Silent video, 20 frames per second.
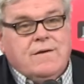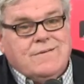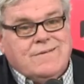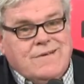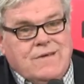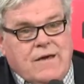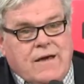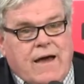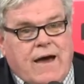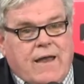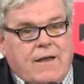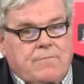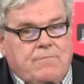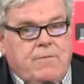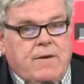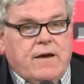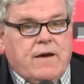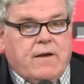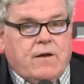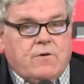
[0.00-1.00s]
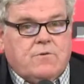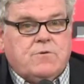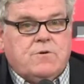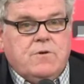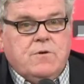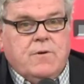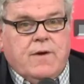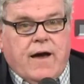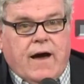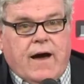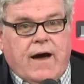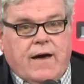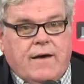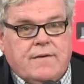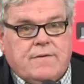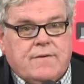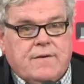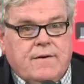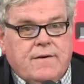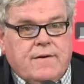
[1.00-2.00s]
So you got to figure those two
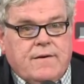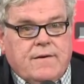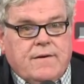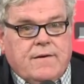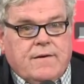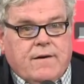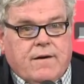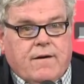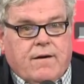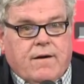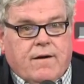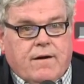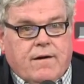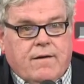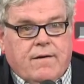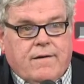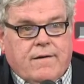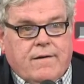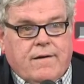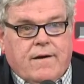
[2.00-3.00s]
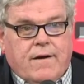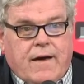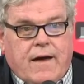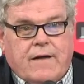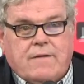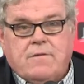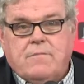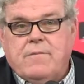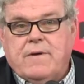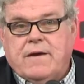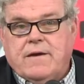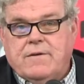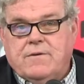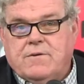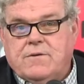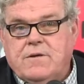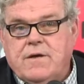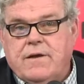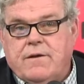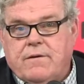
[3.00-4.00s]
guys have to be
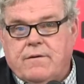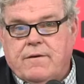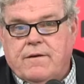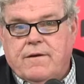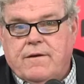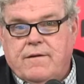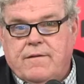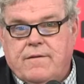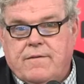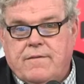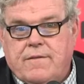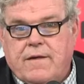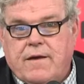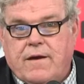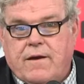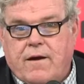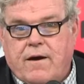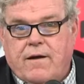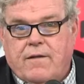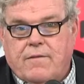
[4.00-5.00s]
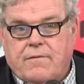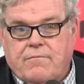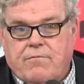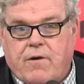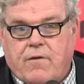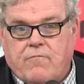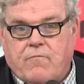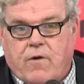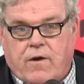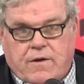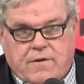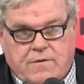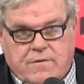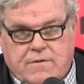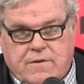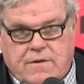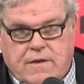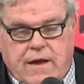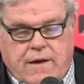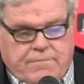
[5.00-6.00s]
considered the front runners.
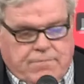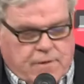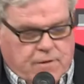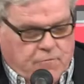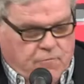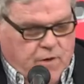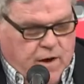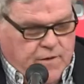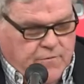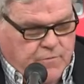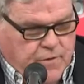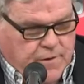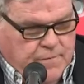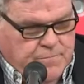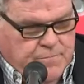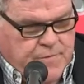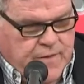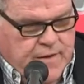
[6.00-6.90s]
Definitely Roderick.